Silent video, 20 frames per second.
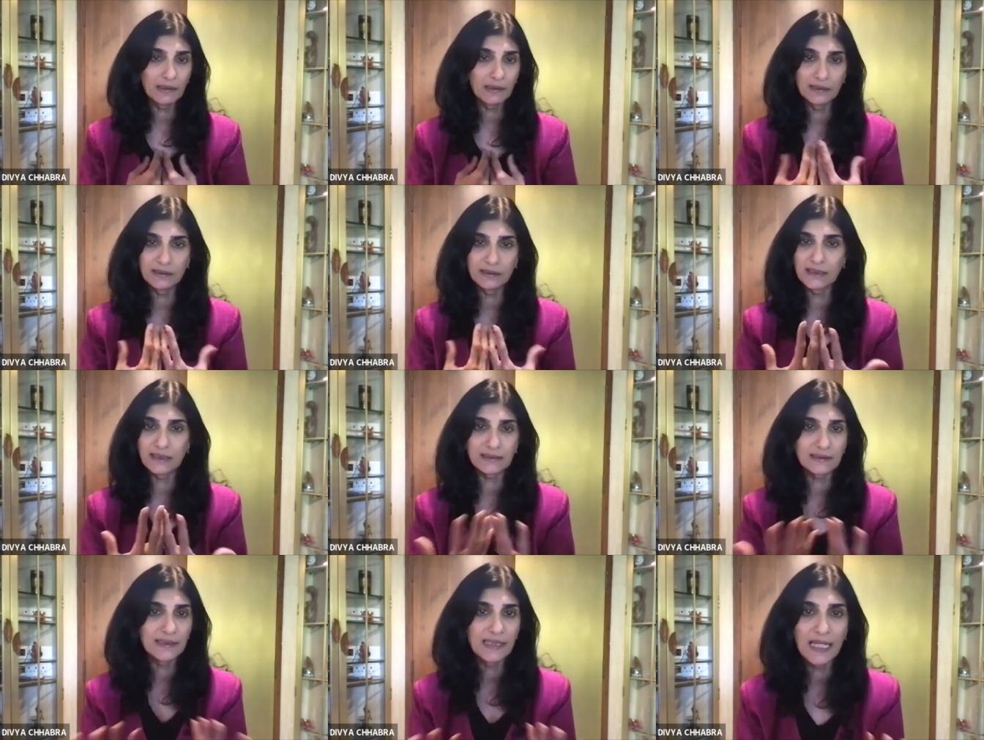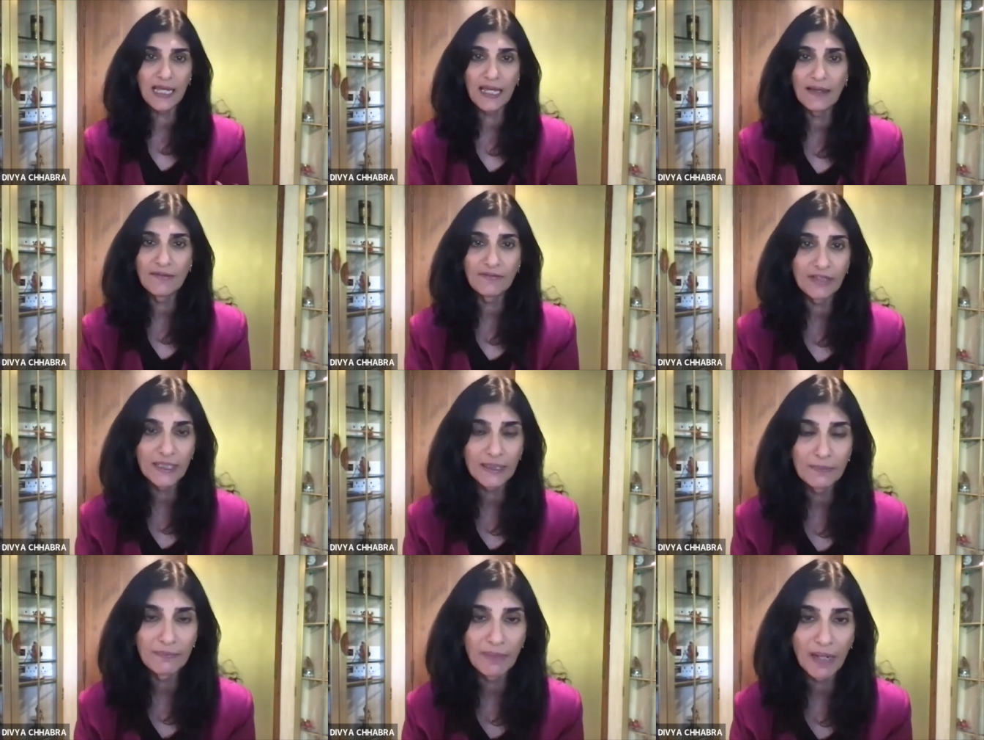it doesn't have
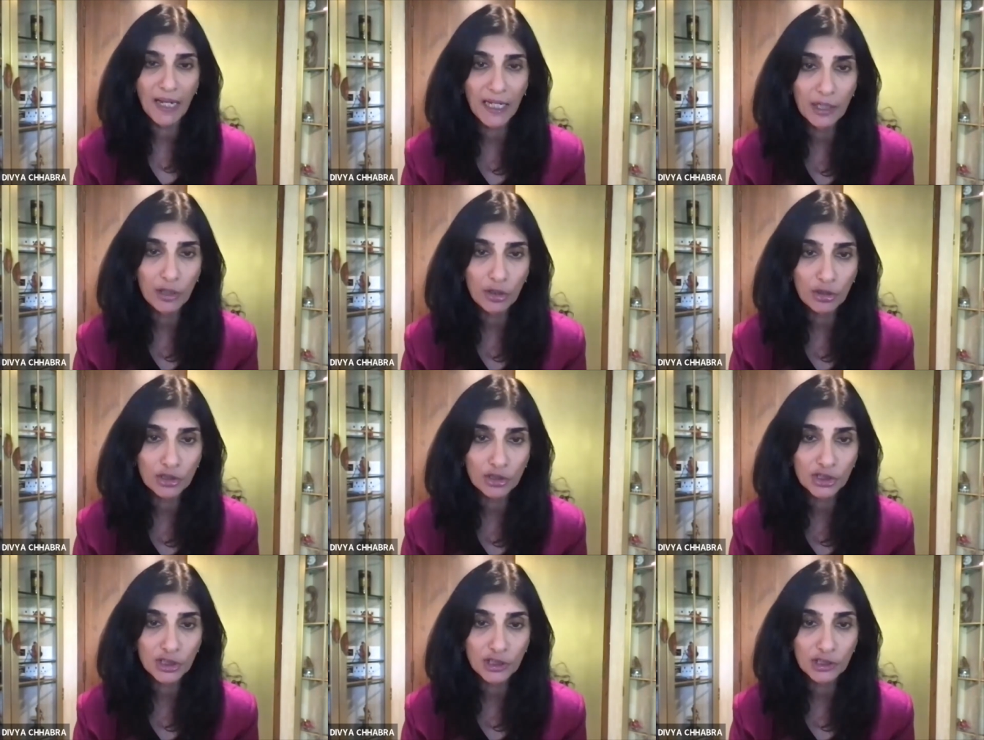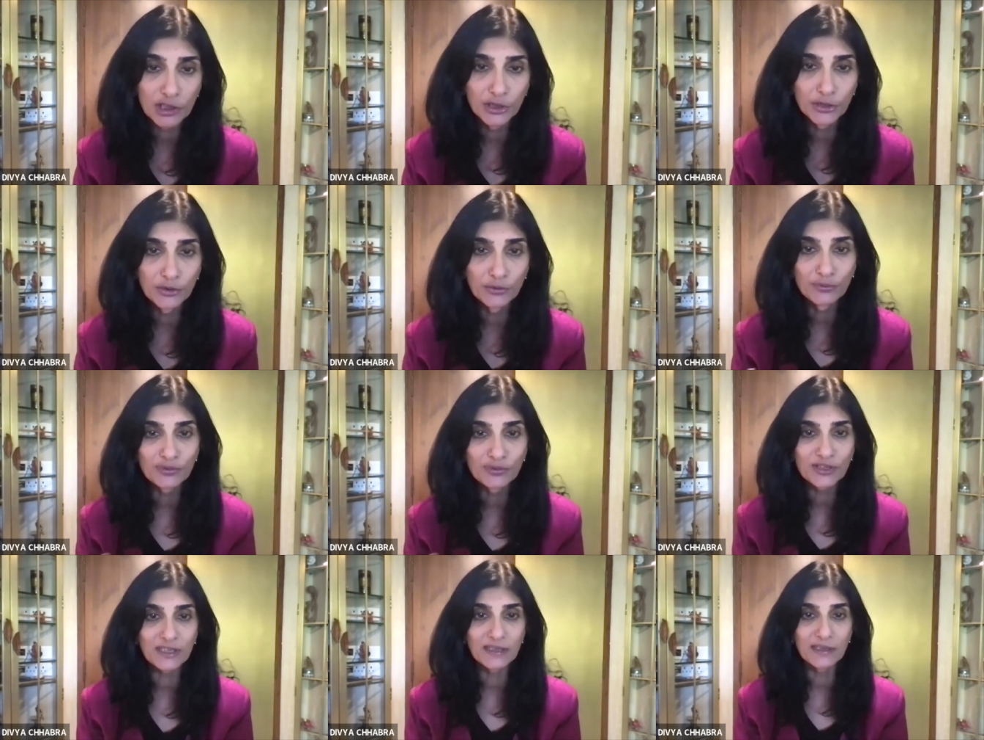any biological
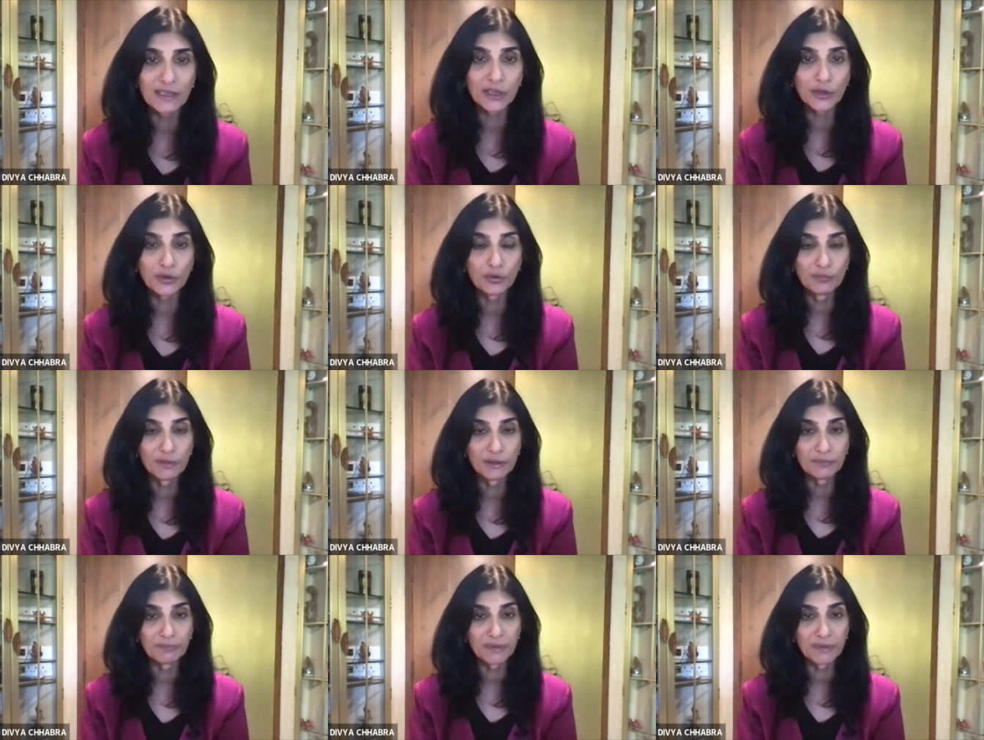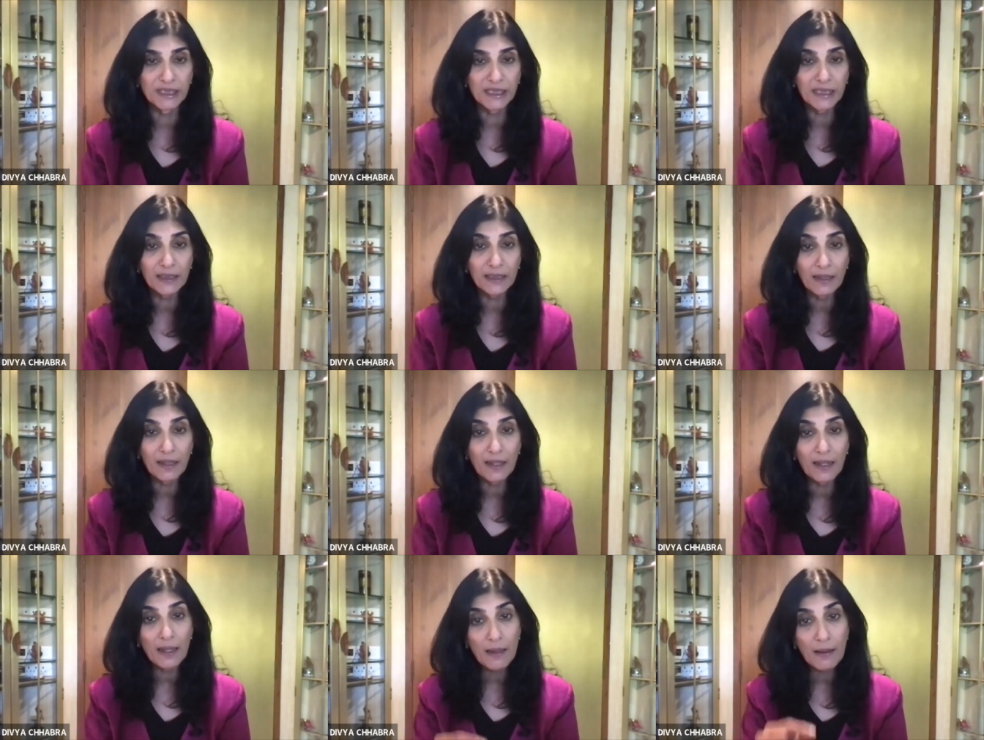use in the human being,
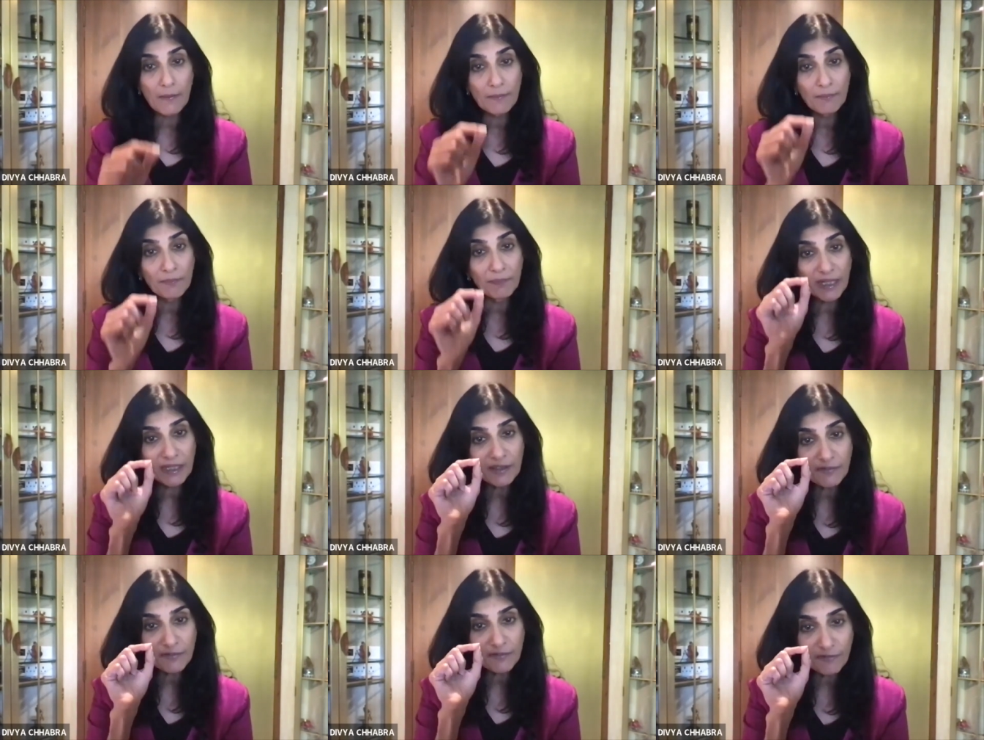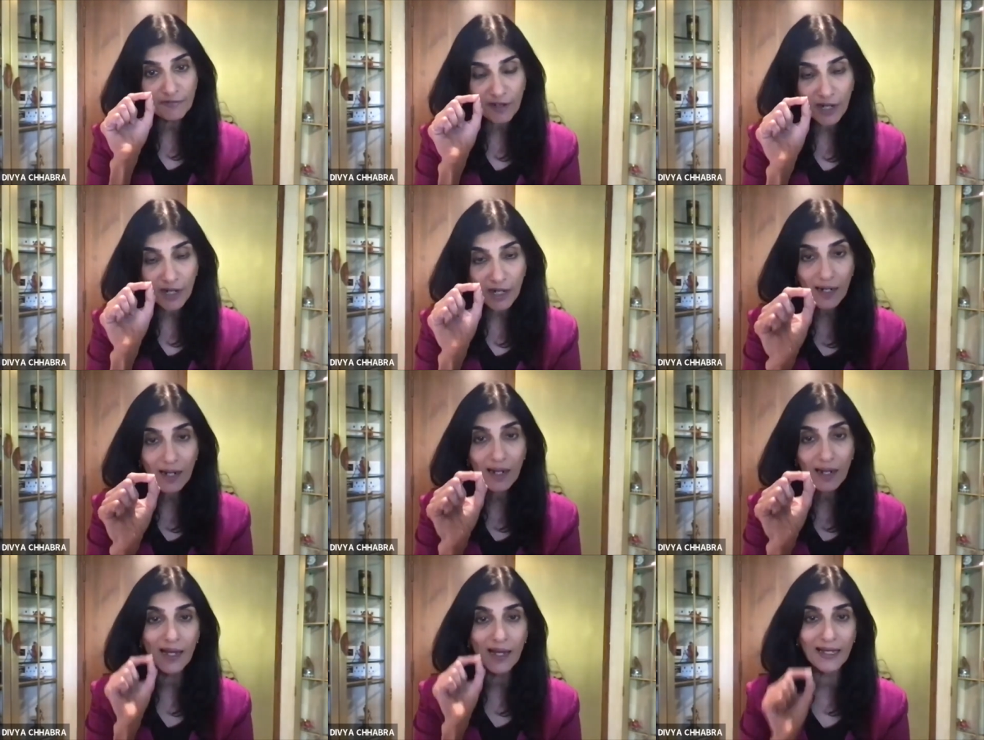but
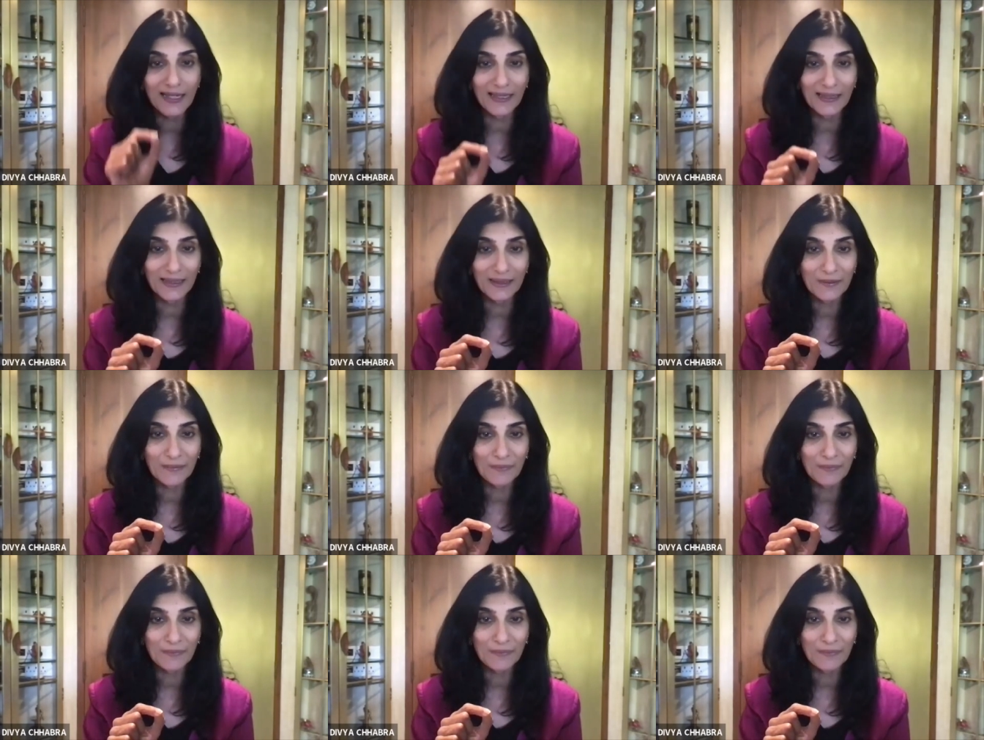fungi